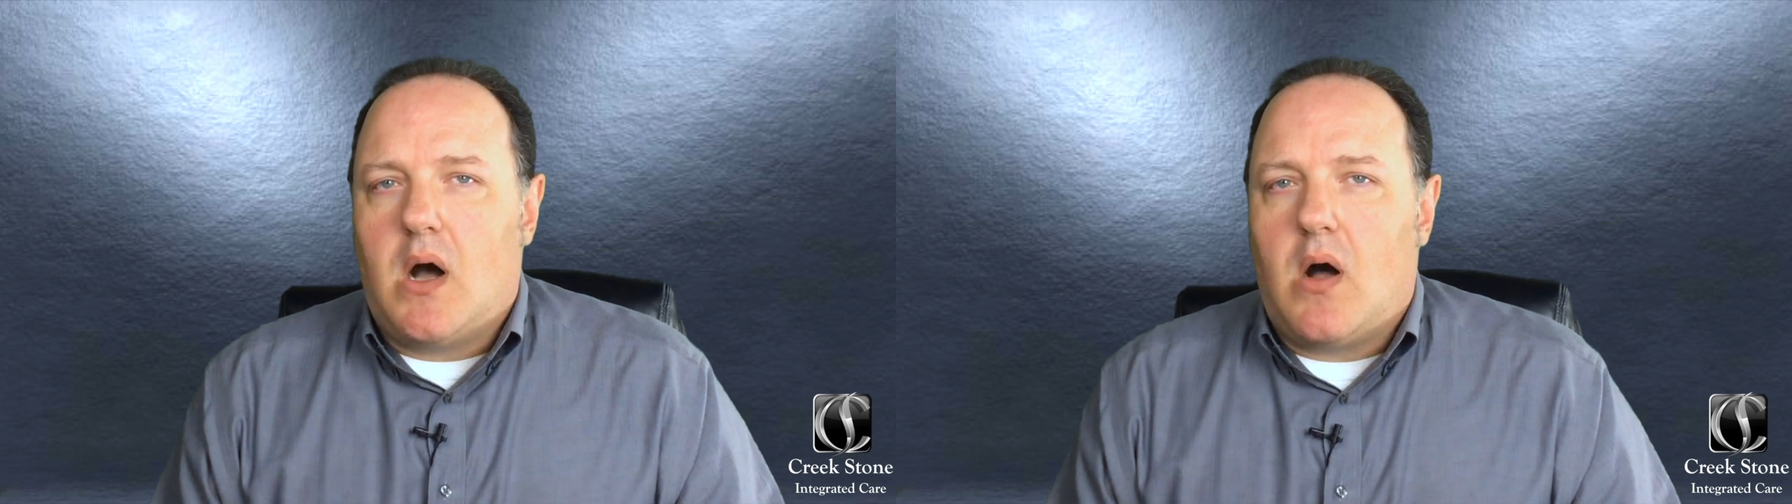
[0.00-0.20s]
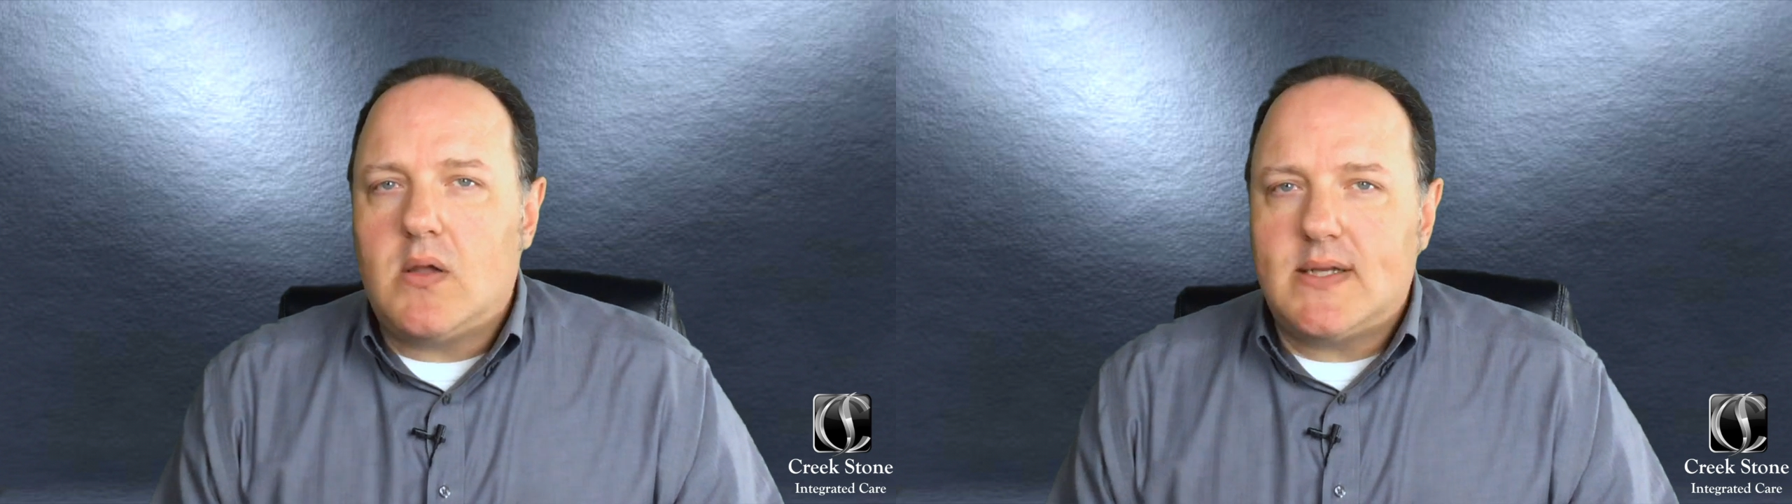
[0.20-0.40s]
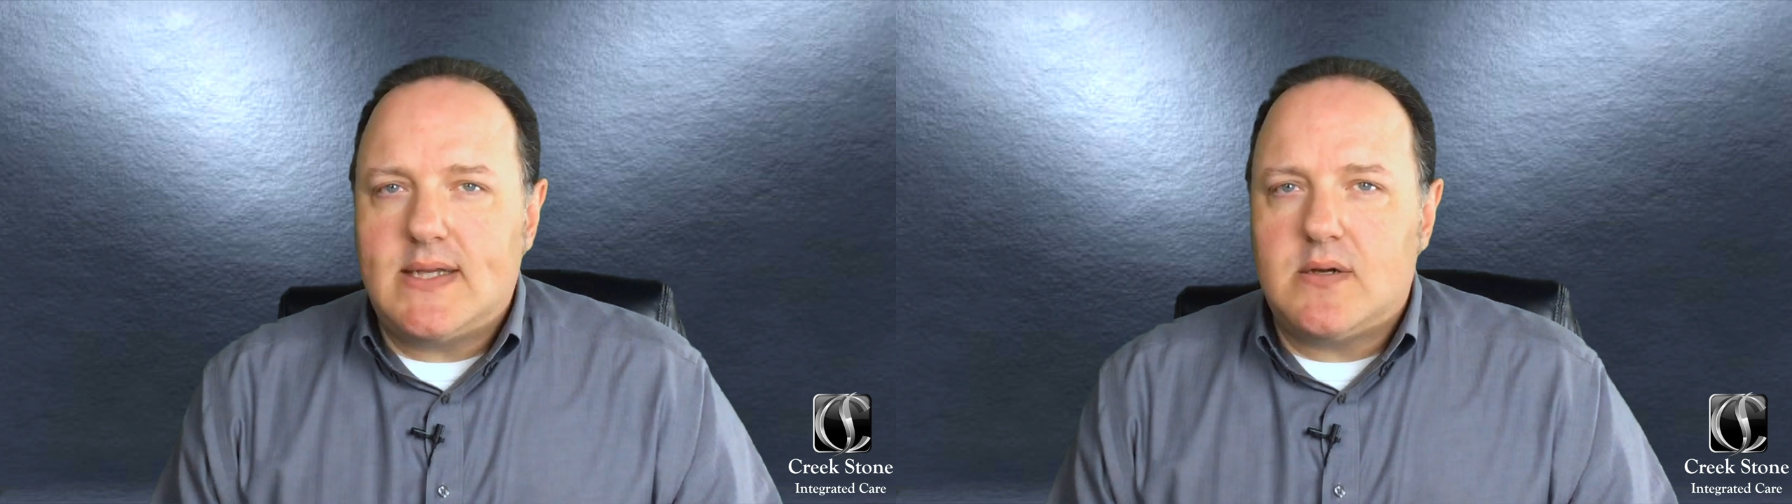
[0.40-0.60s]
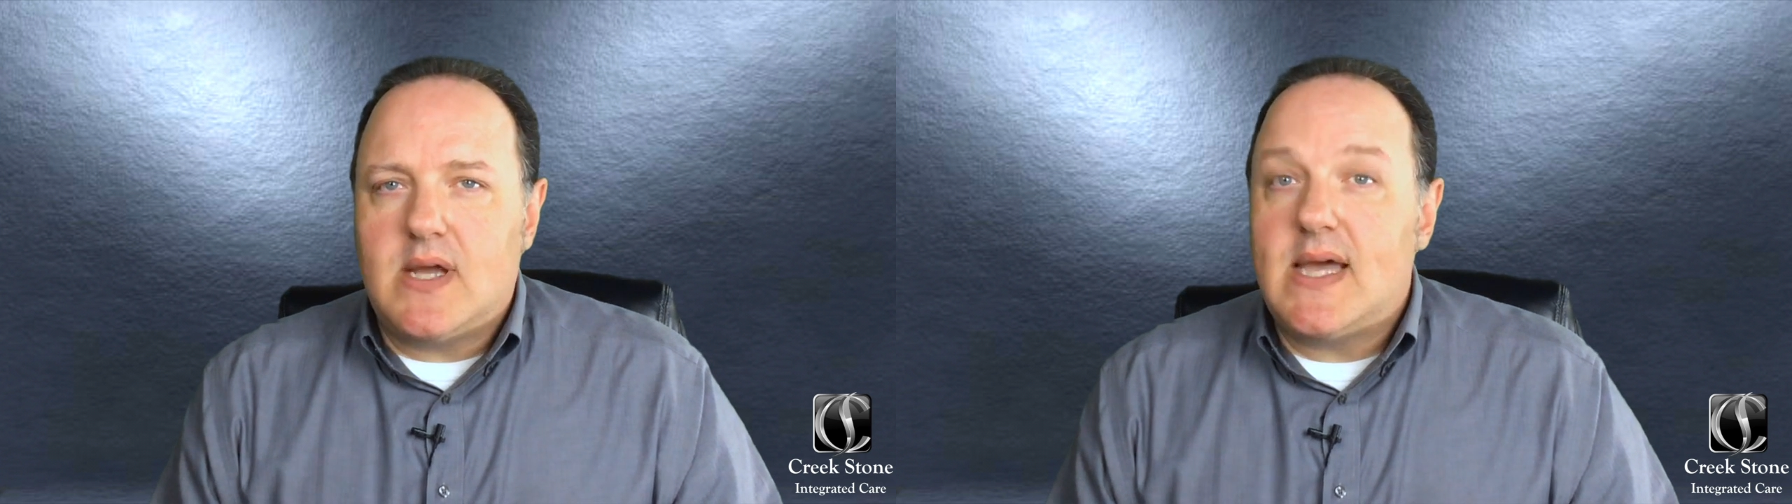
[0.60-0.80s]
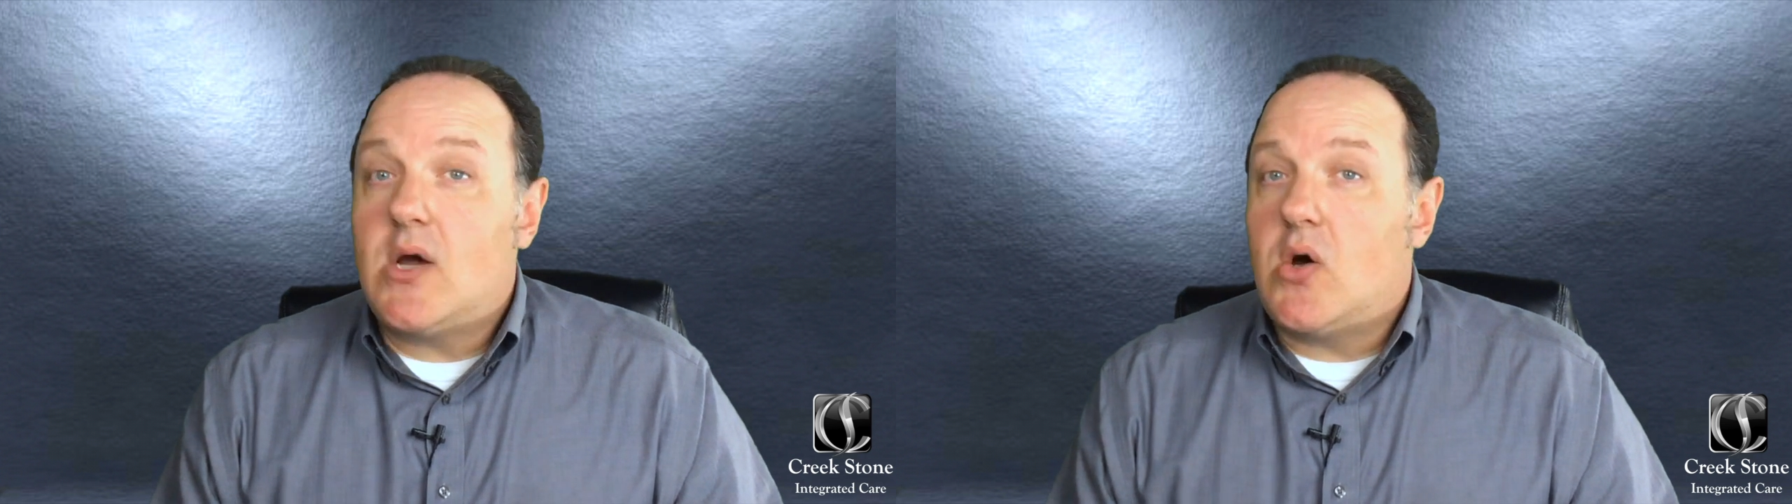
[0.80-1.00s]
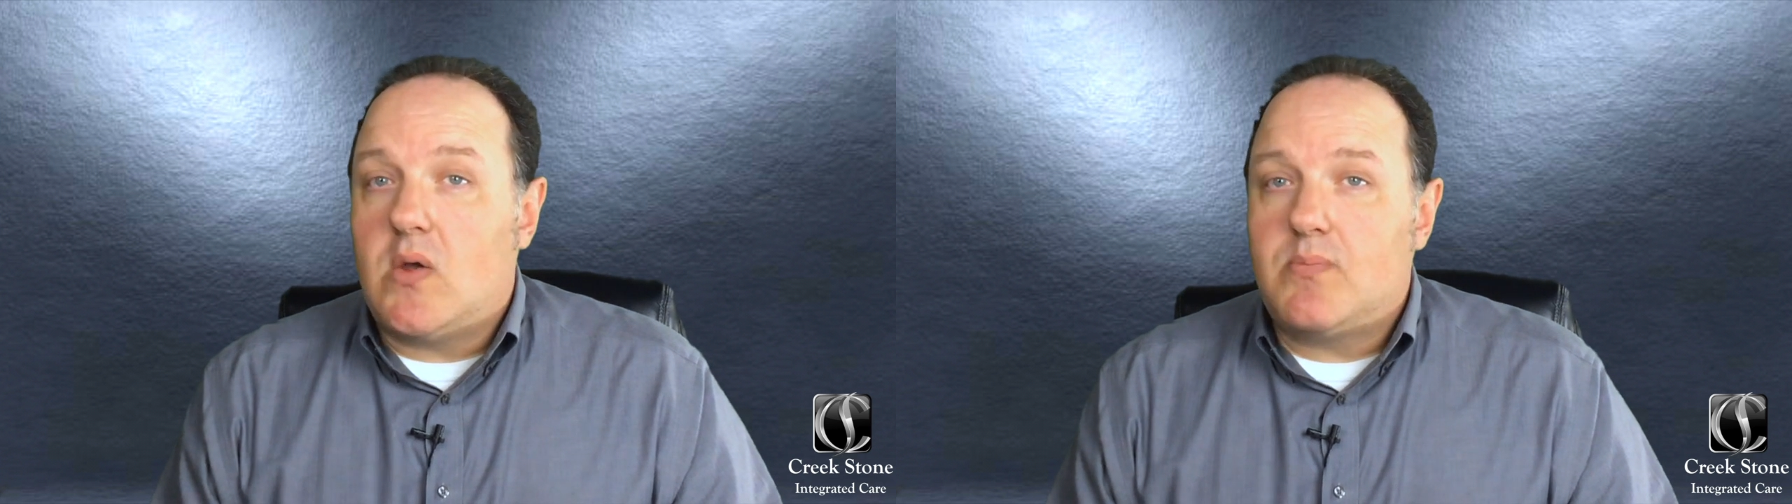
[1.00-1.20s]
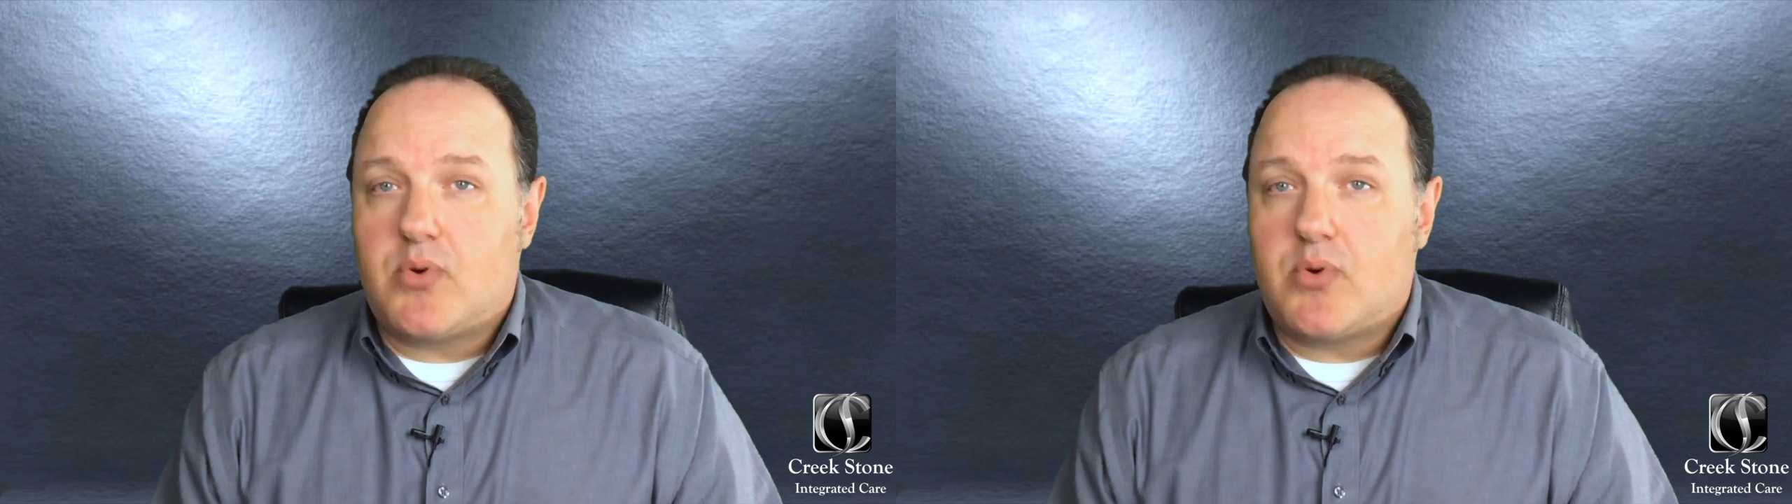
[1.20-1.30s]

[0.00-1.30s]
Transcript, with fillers: Alghadir et al.